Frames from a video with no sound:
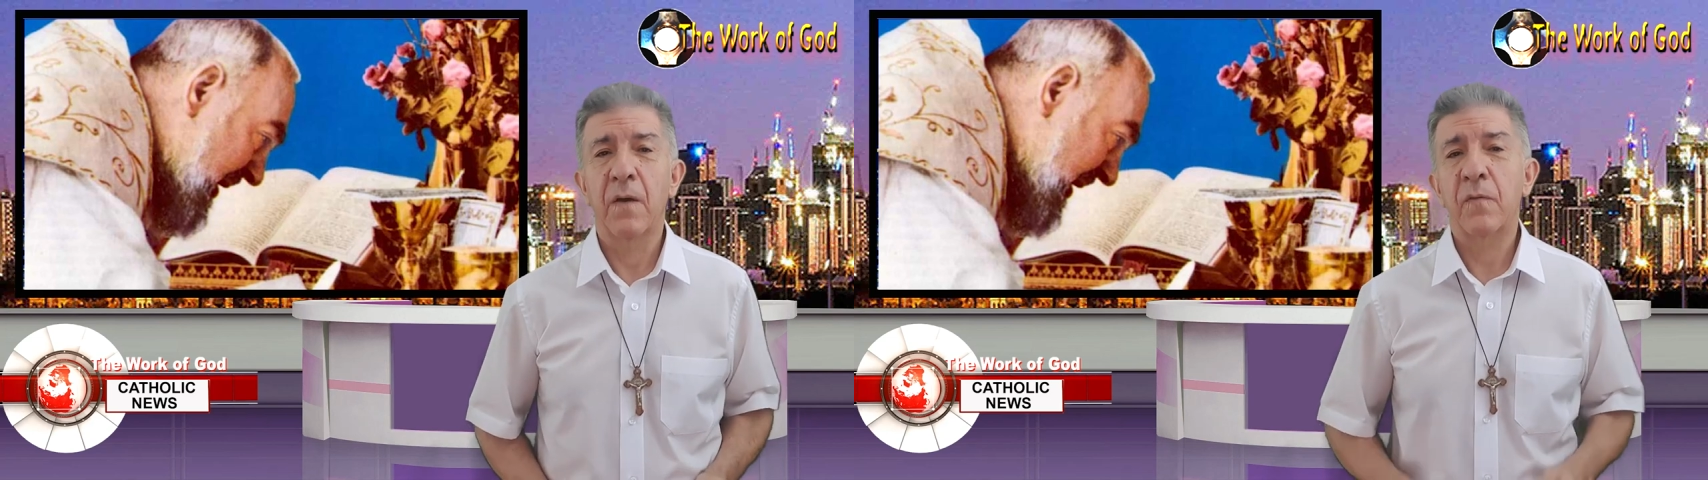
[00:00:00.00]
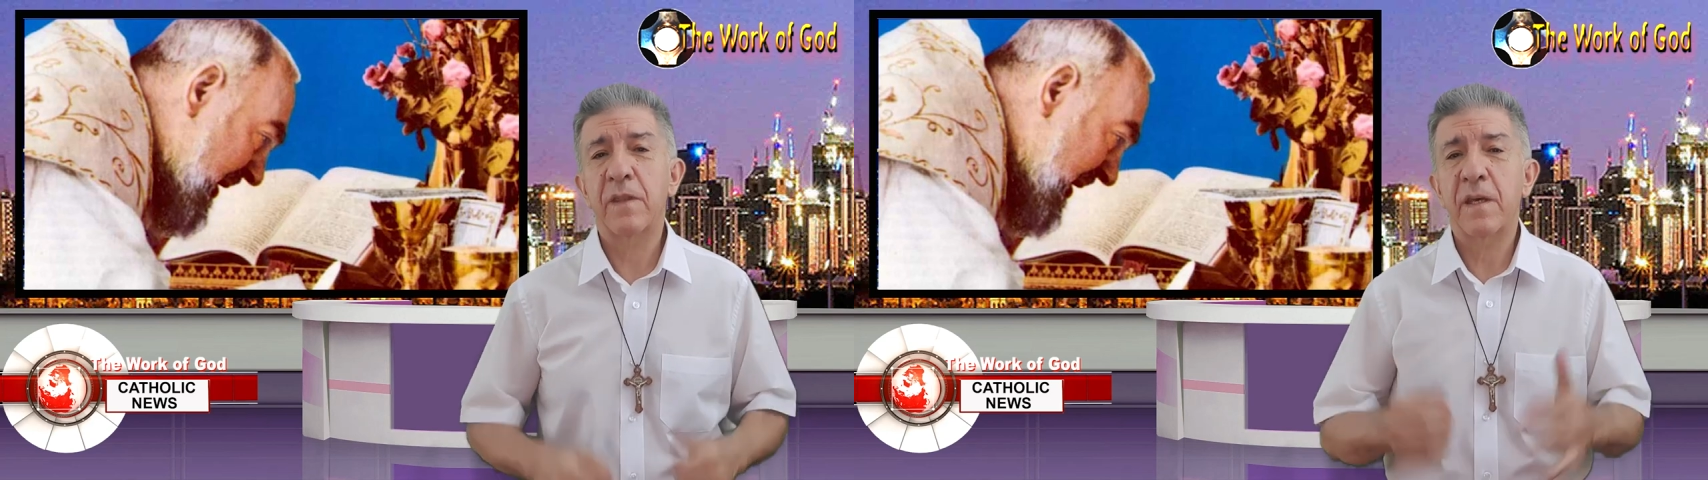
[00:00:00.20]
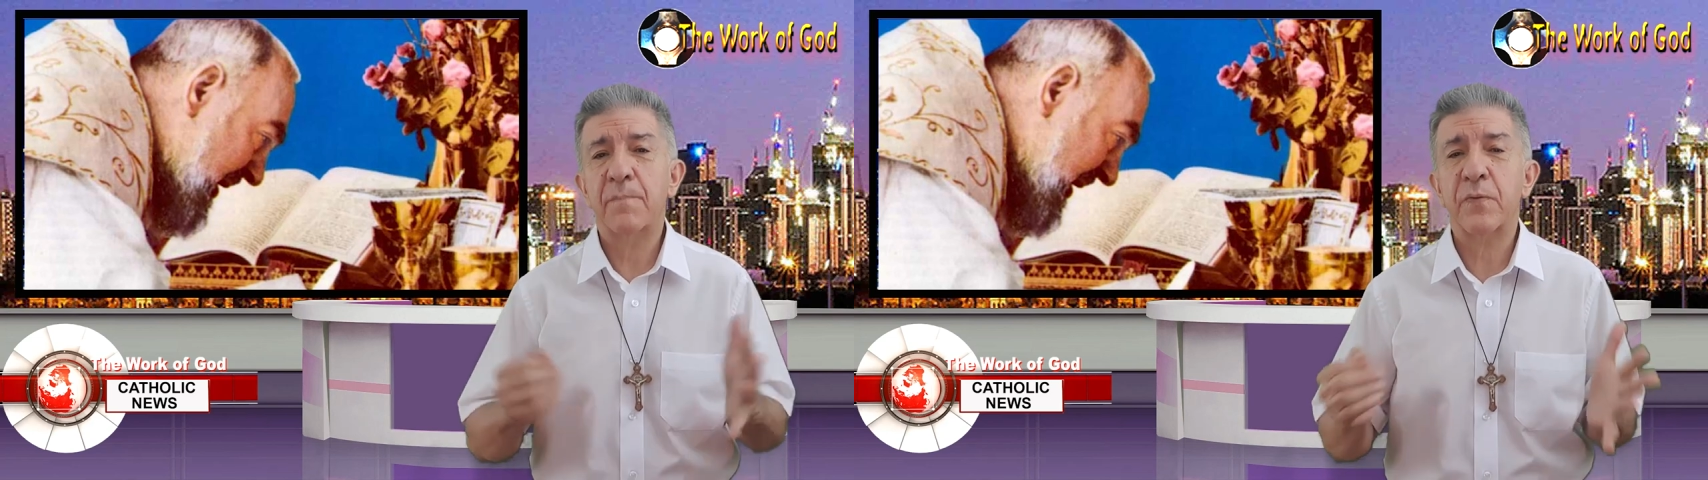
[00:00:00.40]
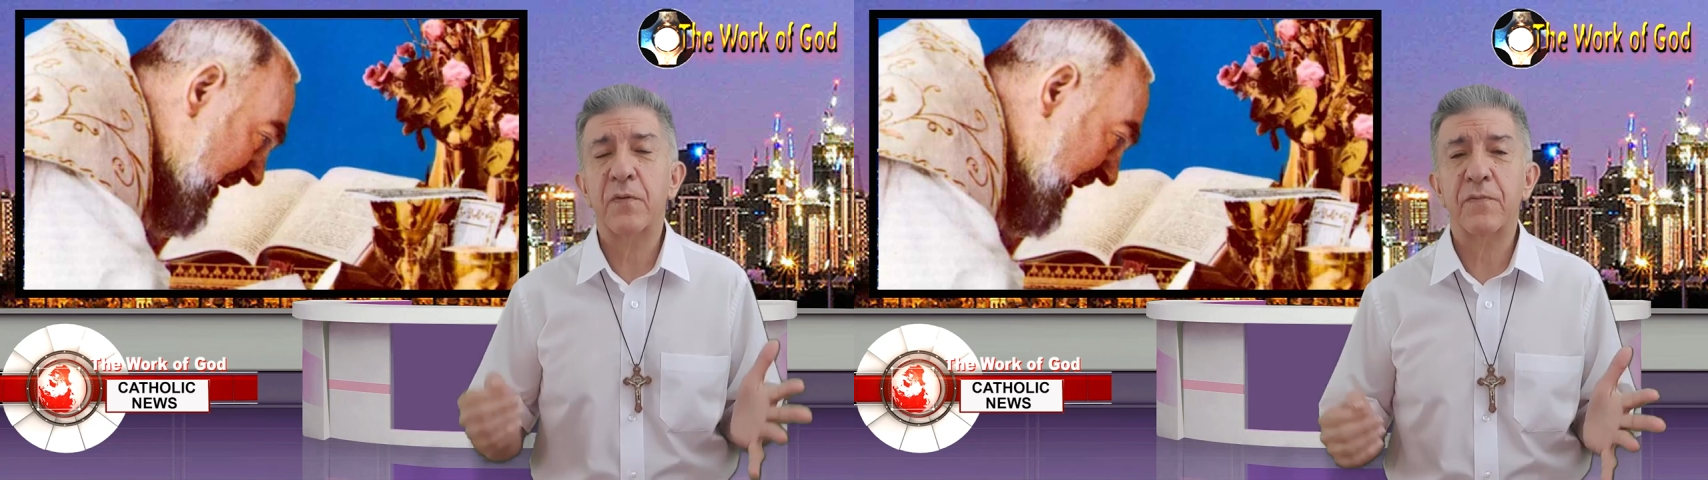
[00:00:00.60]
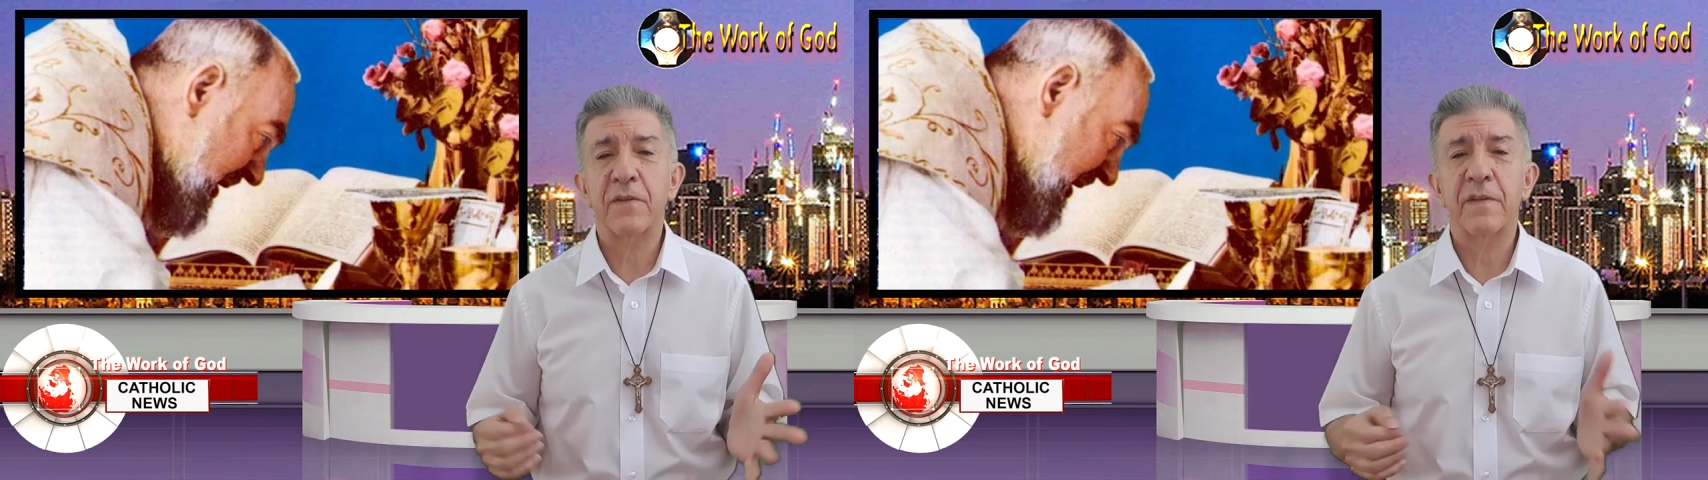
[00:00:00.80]
with the
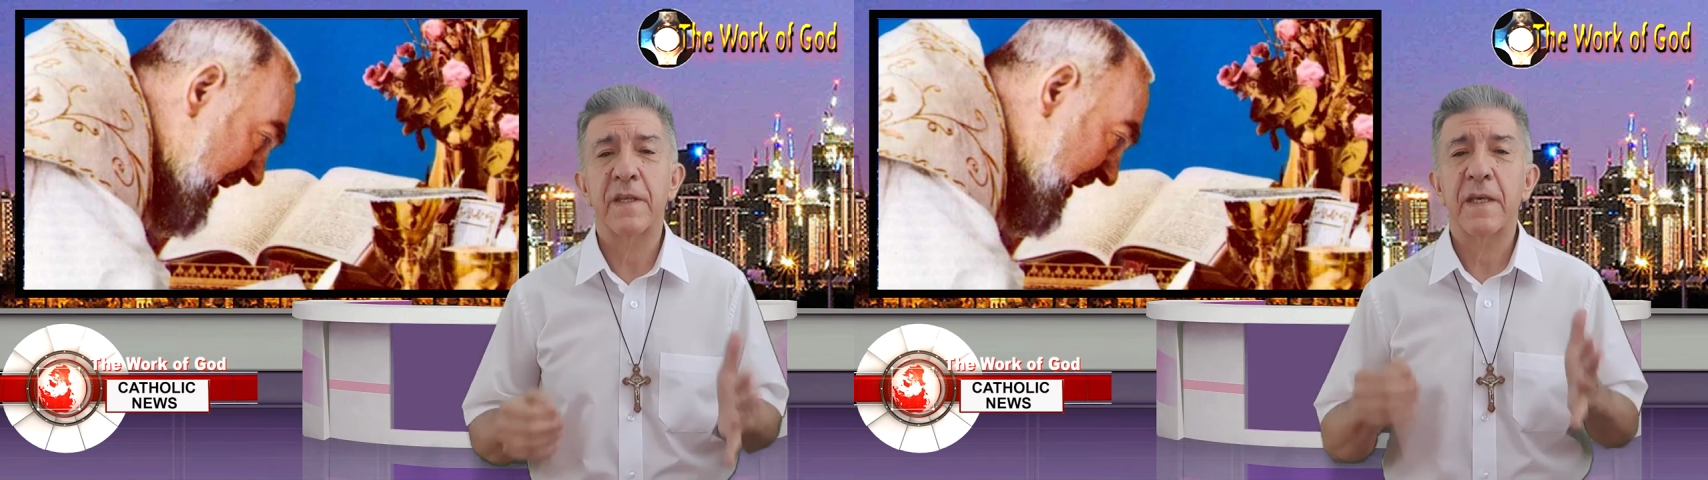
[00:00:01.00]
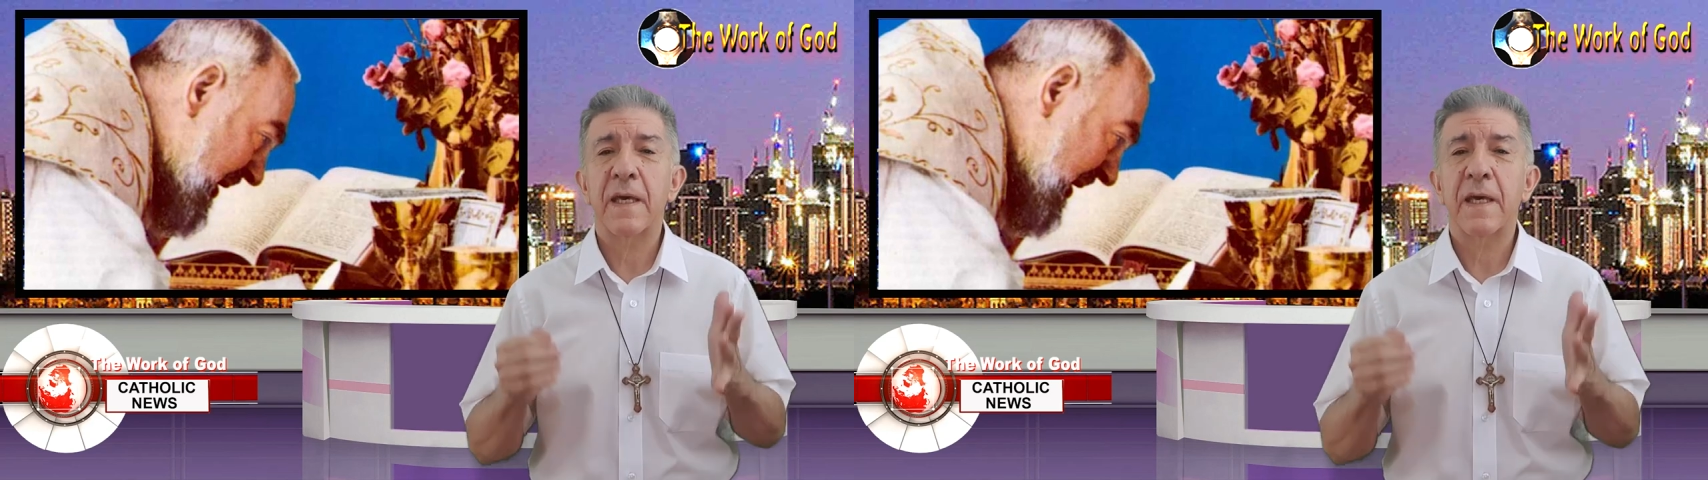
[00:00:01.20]
approval